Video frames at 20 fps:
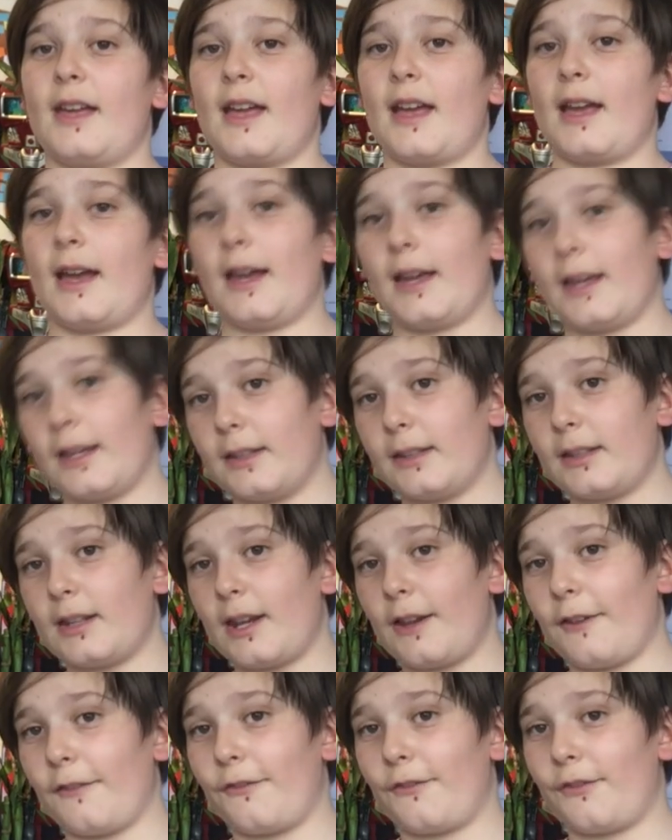And
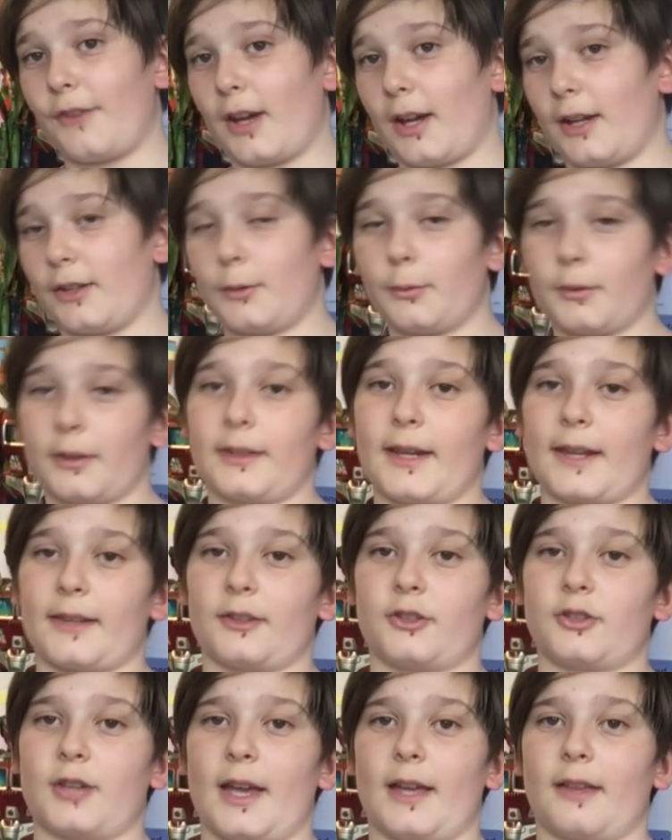if you want to take
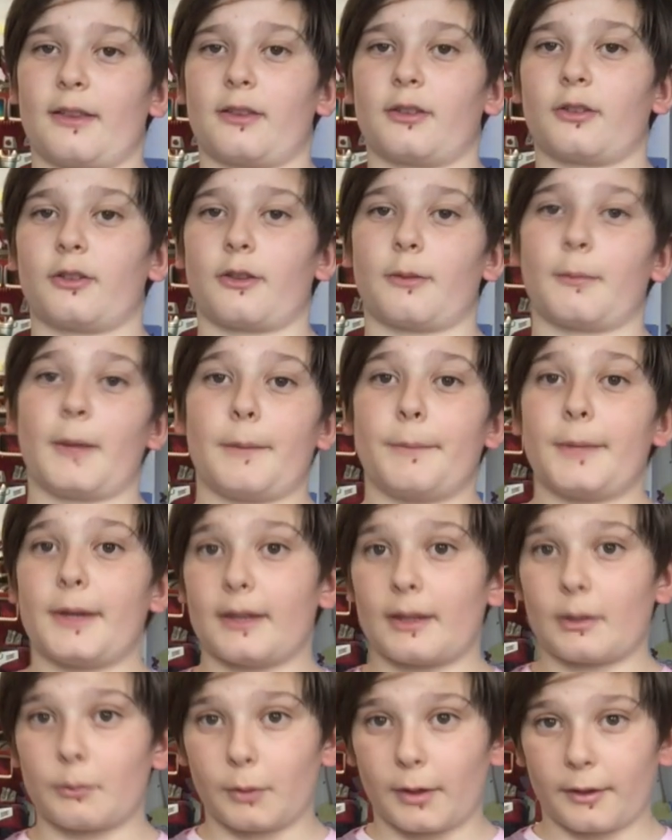the chance, because it might
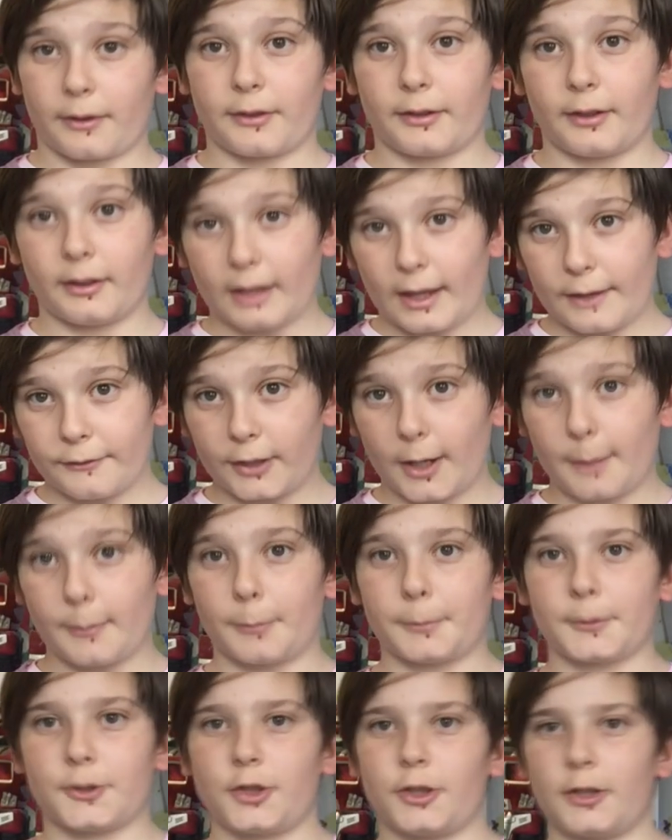be a once-in-a-lifetime
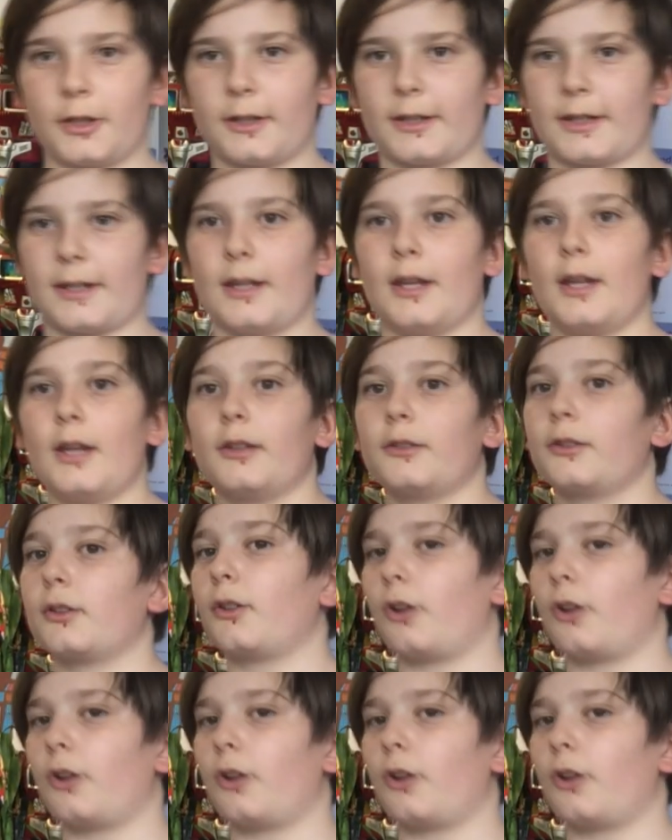opportunity to